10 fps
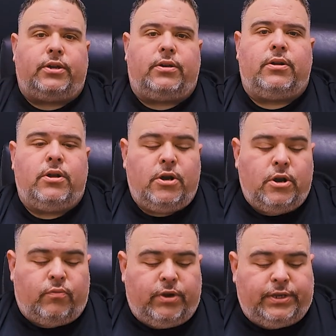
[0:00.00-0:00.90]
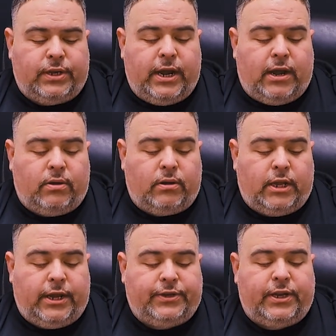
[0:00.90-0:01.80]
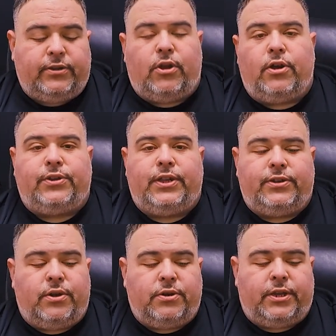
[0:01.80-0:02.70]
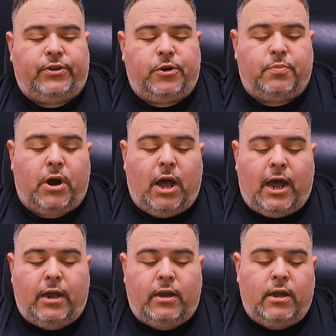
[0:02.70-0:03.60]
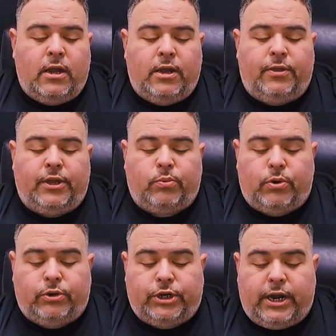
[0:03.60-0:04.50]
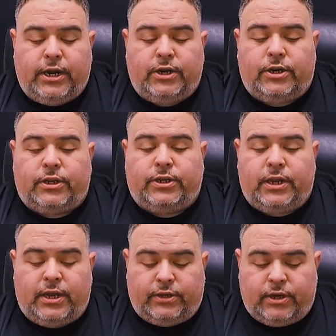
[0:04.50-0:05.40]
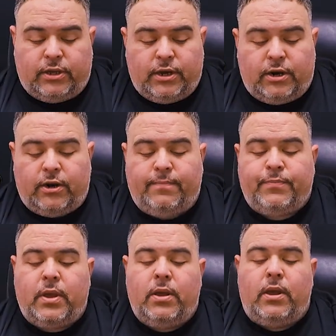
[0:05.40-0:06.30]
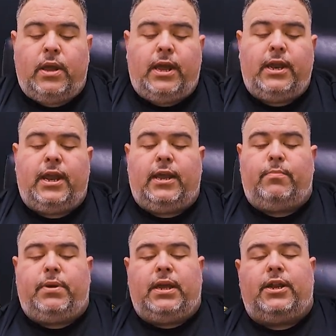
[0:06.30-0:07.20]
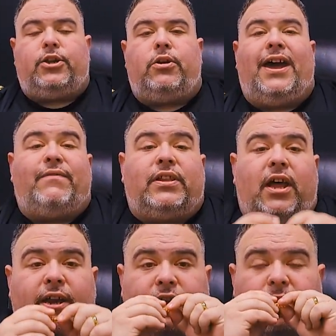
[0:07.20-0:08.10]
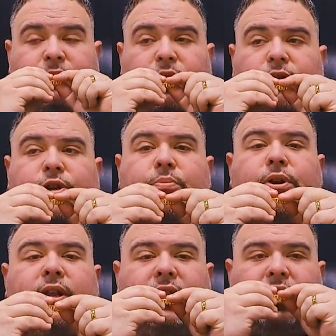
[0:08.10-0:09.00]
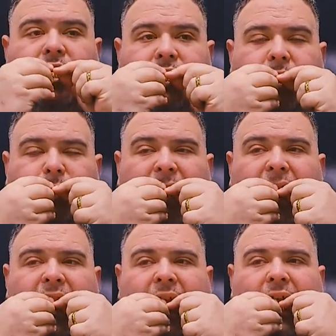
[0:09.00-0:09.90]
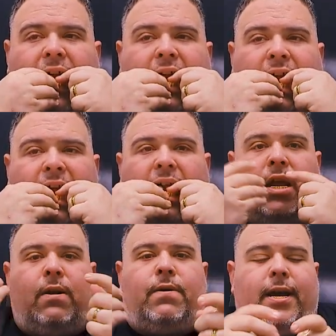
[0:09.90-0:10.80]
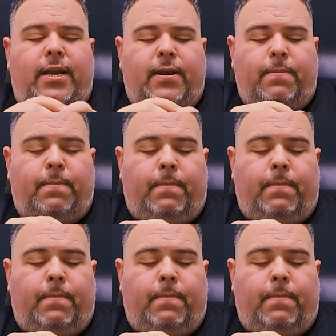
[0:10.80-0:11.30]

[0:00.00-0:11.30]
and rinse it out. Like I said, as long as these don't get super hot, this won't change. It stays clear. And then being that you have it lined up, as long as you put it in lined up, right in,